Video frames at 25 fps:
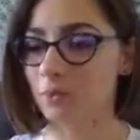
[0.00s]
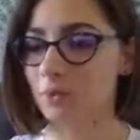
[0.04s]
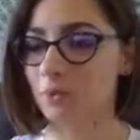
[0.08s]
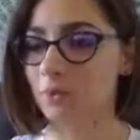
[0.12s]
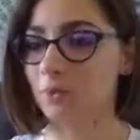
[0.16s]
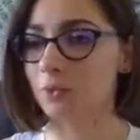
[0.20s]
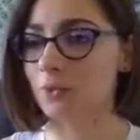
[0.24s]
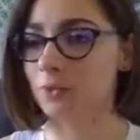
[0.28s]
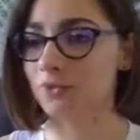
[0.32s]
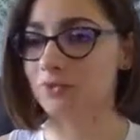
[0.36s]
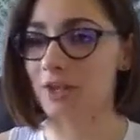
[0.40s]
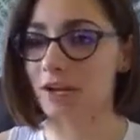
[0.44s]

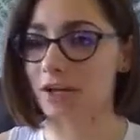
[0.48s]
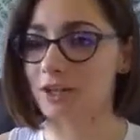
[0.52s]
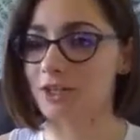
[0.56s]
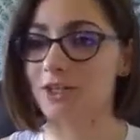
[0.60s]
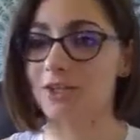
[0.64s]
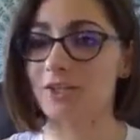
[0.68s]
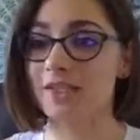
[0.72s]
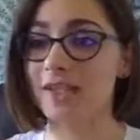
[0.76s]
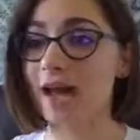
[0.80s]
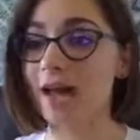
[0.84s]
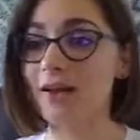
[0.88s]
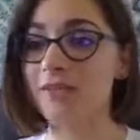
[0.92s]

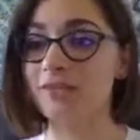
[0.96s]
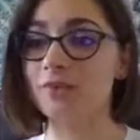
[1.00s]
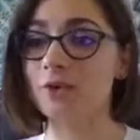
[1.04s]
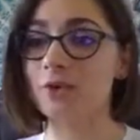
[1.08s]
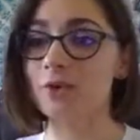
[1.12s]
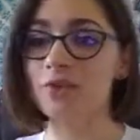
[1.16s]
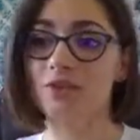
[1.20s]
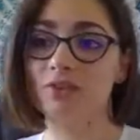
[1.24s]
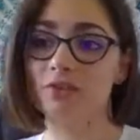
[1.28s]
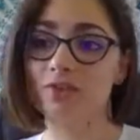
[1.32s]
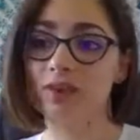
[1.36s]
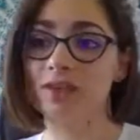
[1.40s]
Reflectors have no
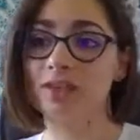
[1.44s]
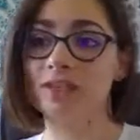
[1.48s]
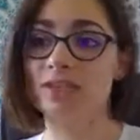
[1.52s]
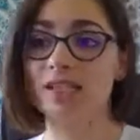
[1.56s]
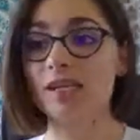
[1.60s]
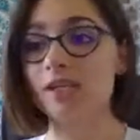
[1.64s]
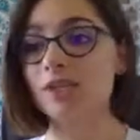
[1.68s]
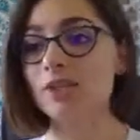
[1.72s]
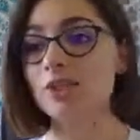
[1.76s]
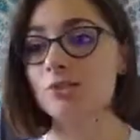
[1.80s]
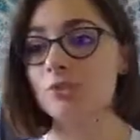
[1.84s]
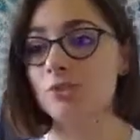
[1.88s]
defined
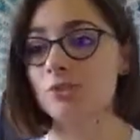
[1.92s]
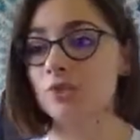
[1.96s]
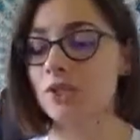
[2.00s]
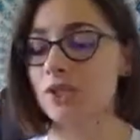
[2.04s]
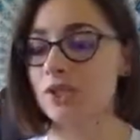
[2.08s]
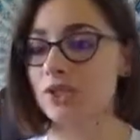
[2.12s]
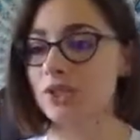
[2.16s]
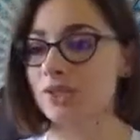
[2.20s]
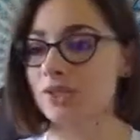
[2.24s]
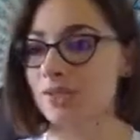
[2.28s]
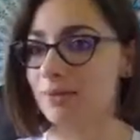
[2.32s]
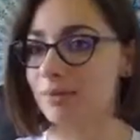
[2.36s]
centers, but
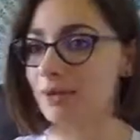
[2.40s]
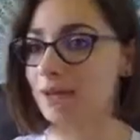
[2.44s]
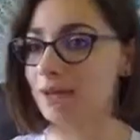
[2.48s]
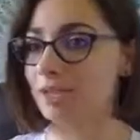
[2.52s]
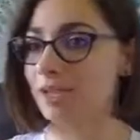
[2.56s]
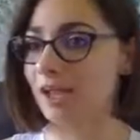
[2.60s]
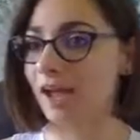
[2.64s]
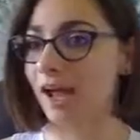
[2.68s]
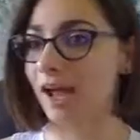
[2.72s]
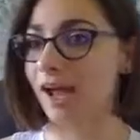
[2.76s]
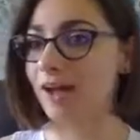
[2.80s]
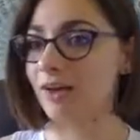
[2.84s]
they
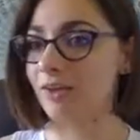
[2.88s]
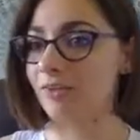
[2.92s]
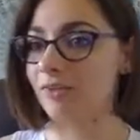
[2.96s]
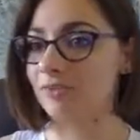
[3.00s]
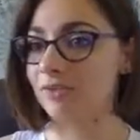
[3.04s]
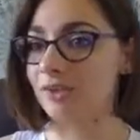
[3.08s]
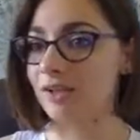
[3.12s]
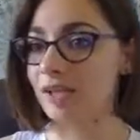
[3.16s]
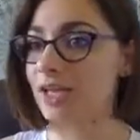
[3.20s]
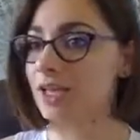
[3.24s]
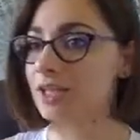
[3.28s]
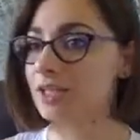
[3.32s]
typically
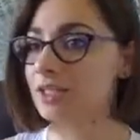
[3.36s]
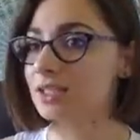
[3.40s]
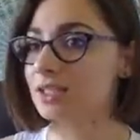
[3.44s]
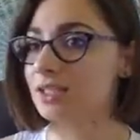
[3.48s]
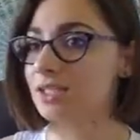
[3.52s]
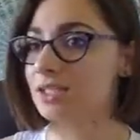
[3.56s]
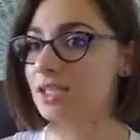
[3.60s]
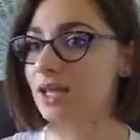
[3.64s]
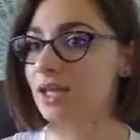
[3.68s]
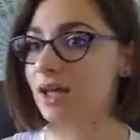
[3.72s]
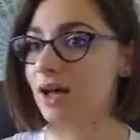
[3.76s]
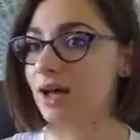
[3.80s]
have
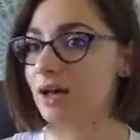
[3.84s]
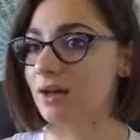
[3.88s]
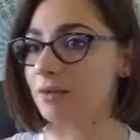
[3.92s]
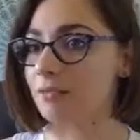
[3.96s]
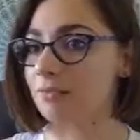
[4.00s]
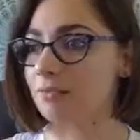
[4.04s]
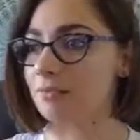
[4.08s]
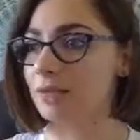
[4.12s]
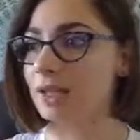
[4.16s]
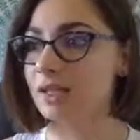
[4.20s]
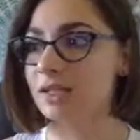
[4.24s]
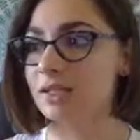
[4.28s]
gates
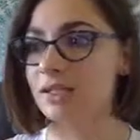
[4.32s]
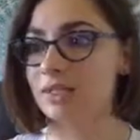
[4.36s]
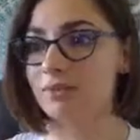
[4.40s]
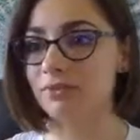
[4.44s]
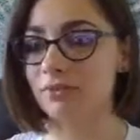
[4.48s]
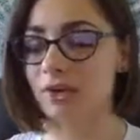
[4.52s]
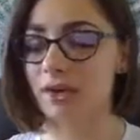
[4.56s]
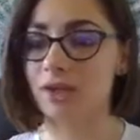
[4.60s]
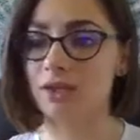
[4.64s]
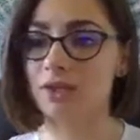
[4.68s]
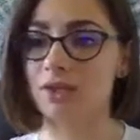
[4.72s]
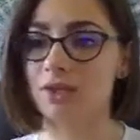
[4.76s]

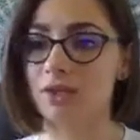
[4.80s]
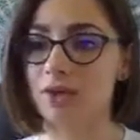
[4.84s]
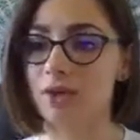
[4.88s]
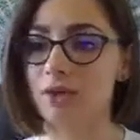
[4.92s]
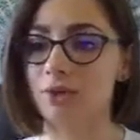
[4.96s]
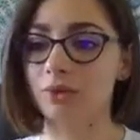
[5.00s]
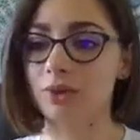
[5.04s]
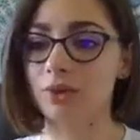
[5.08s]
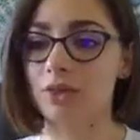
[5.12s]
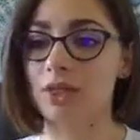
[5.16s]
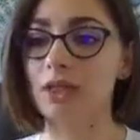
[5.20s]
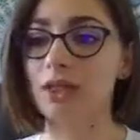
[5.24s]
defined. So
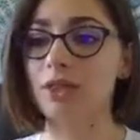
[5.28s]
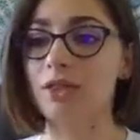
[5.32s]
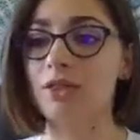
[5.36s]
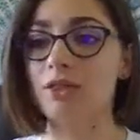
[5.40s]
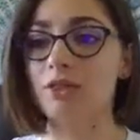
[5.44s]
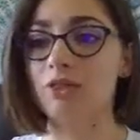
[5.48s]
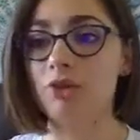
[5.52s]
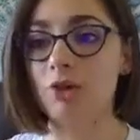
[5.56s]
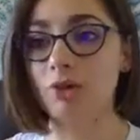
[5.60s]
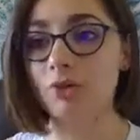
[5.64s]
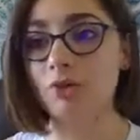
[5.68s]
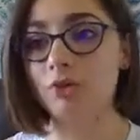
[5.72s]
looking at
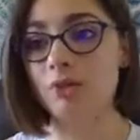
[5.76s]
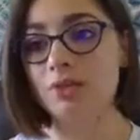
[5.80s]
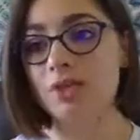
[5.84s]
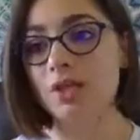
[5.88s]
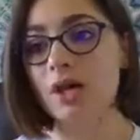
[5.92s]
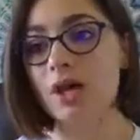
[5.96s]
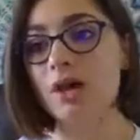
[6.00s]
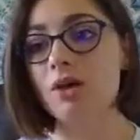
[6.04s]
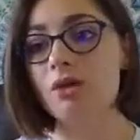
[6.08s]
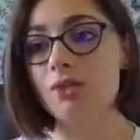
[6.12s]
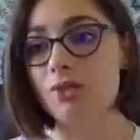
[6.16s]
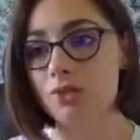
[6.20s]
those
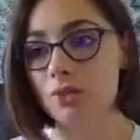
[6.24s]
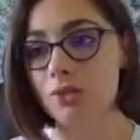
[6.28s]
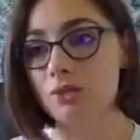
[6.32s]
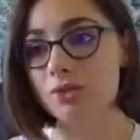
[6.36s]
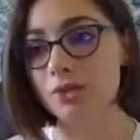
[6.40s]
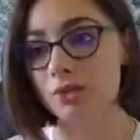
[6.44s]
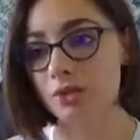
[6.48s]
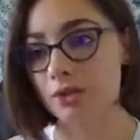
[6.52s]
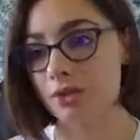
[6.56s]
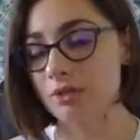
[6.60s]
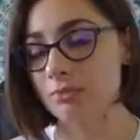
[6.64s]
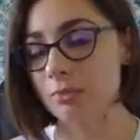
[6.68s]

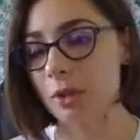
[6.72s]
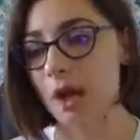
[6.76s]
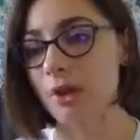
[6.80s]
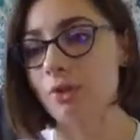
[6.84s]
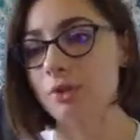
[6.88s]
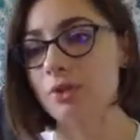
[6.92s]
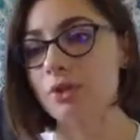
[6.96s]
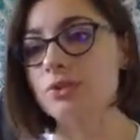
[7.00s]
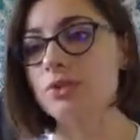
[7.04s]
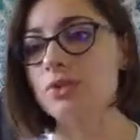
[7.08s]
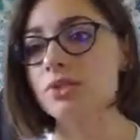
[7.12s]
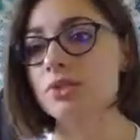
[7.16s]
are their
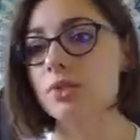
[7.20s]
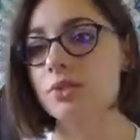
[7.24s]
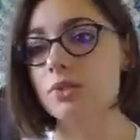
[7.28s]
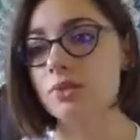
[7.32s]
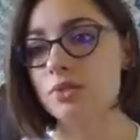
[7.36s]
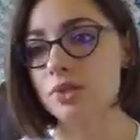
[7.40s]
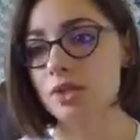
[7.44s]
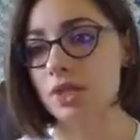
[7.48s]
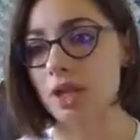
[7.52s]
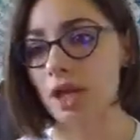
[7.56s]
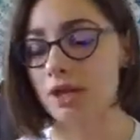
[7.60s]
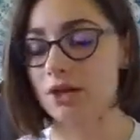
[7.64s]
powers.
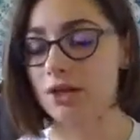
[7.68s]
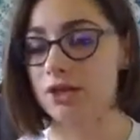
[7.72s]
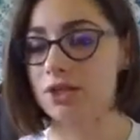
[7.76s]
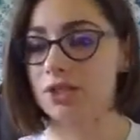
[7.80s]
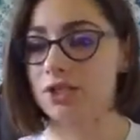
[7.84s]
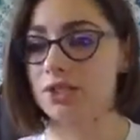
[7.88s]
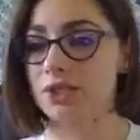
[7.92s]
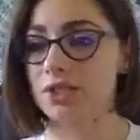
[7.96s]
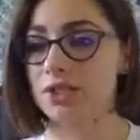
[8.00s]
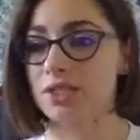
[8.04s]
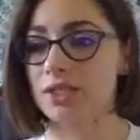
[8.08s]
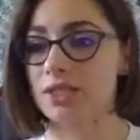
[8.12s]
Those are the
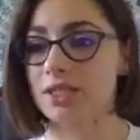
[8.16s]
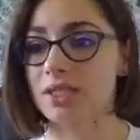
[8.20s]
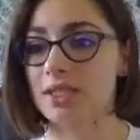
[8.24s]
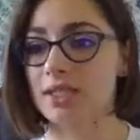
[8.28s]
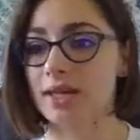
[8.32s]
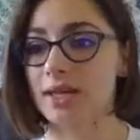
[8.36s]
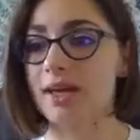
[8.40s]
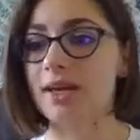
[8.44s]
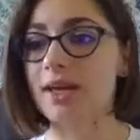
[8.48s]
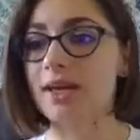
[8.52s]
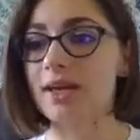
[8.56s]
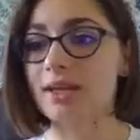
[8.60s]
energies that
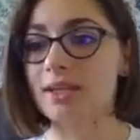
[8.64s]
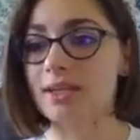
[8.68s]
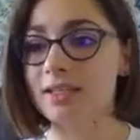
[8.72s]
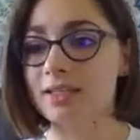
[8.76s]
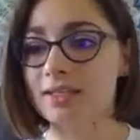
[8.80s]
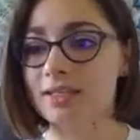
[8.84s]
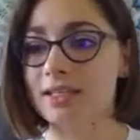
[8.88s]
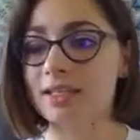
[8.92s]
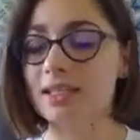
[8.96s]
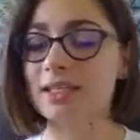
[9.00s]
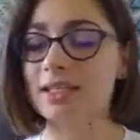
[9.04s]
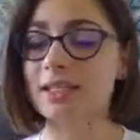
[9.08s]
they
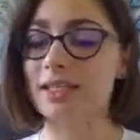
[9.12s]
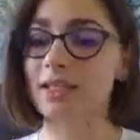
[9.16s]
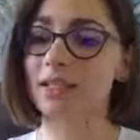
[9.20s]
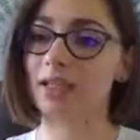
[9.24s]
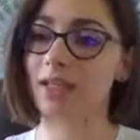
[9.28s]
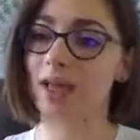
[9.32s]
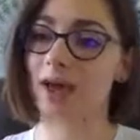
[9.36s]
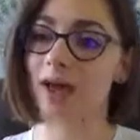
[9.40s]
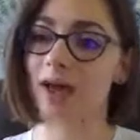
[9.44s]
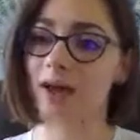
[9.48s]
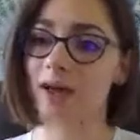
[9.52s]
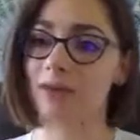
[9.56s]
consistently
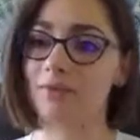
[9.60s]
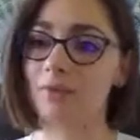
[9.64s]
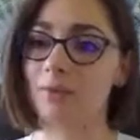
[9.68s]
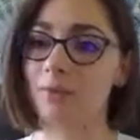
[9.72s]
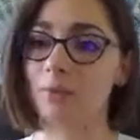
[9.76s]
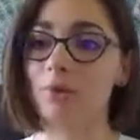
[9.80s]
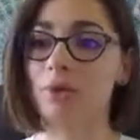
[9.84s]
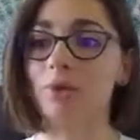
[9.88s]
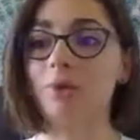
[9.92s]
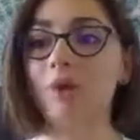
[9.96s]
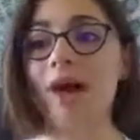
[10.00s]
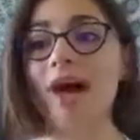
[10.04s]
have. And
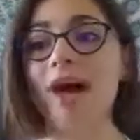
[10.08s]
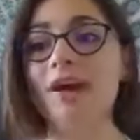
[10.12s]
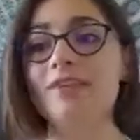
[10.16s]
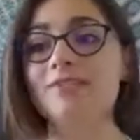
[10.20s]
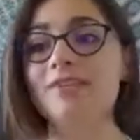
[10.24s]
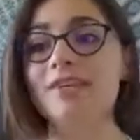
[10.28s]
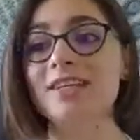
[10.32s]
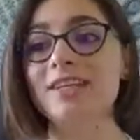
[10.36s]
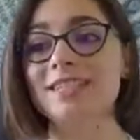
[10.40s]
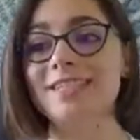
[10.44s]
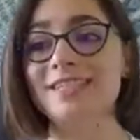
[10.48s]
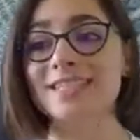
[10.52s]
when you have
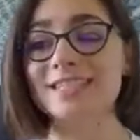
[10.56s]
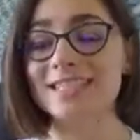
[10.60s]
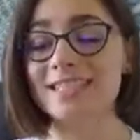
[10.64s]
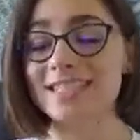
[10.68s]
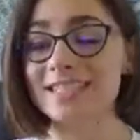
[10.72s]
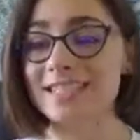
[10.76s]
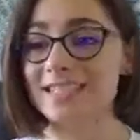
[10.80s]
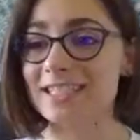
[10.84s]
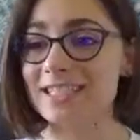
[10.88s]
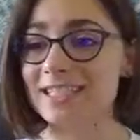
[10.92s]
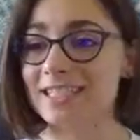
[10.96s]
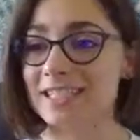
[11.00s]

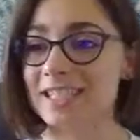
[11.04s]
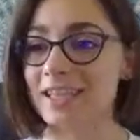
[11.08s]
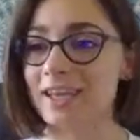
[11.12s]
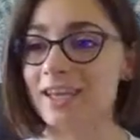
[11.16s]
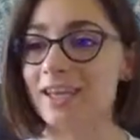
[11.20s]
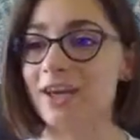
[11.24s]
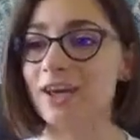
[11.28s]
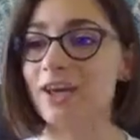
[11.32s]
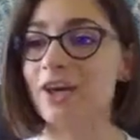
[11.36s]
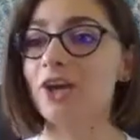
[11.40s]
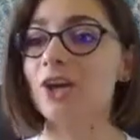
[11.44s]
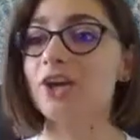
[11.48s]

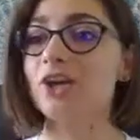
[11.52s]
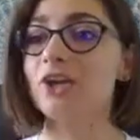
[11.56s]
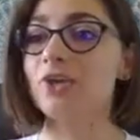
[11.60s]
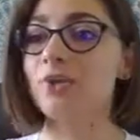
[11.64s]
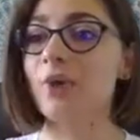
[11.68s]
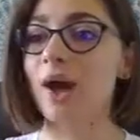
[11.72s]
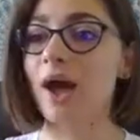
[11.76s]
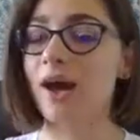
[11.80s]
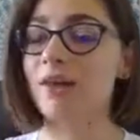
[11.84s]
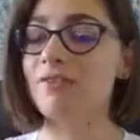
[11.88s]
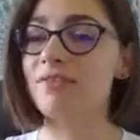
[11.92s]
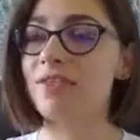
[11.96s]
consistency, you
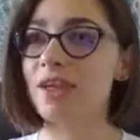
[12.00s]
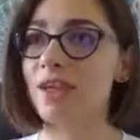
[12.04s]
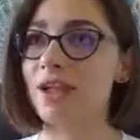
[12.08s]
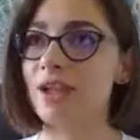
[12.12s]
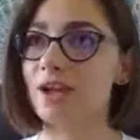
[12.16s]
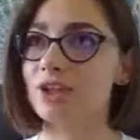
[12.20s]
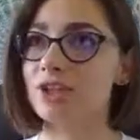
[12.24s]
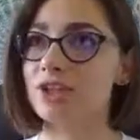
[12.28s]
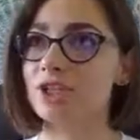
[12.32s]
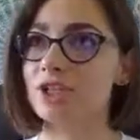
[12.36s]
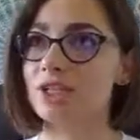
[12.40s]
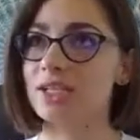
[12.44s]
have that
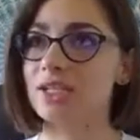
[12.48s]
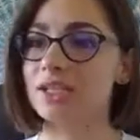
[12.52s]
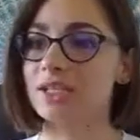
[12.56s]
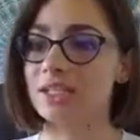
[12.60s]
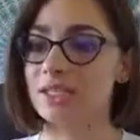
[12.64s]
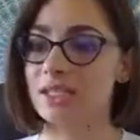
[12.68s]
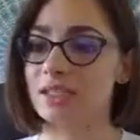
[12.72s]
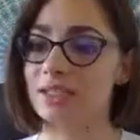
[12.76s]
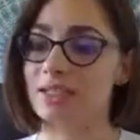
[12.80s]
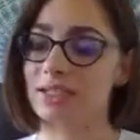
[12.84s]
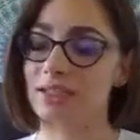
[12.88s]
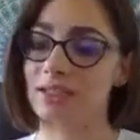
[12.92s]
energy
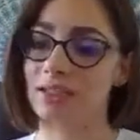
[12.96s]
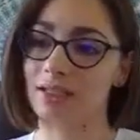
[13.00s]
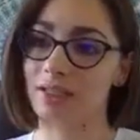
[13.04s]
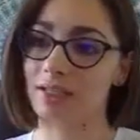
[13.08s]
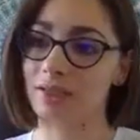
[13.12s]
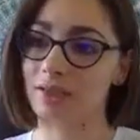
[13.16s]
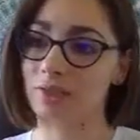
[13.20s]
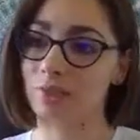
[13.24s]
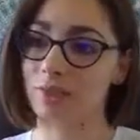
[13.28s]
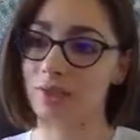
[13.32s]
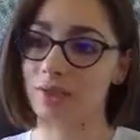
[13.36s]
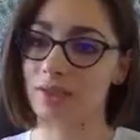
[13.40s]
consistently.
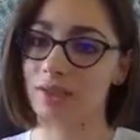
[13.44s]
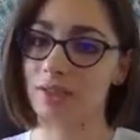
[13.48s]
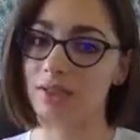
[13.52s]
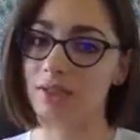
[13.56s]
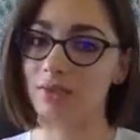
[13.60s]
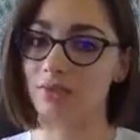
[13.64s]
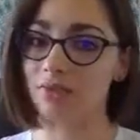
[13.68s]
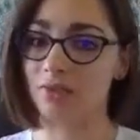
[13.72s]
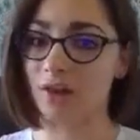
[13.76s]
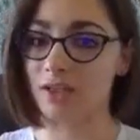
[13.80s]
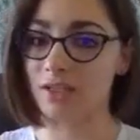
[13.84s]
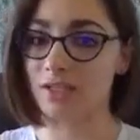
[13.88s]
That's what the
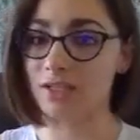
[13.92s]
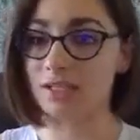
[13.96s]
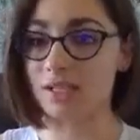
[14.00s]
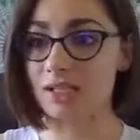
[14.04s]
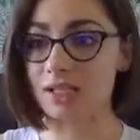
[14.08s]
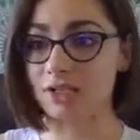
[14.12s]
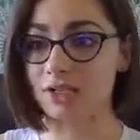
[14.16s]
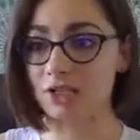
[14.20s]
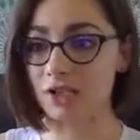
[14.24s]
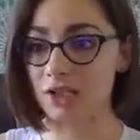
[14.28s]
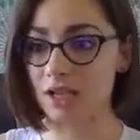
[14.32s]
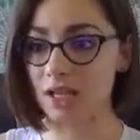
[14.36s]
defined
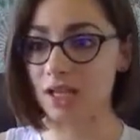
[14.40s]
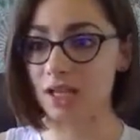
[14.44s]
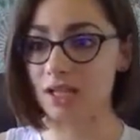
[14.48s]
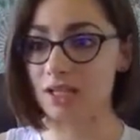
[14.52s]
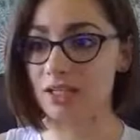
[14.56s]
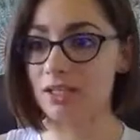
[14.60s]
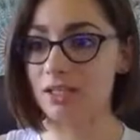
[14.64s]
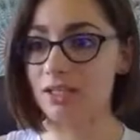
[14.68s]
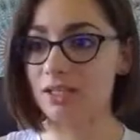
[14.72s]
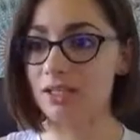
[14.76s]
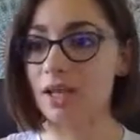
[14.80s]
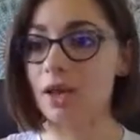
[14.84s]
center
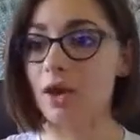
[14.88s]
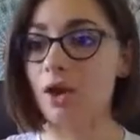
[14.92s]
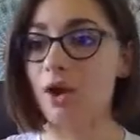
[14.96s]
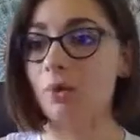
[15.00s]
is.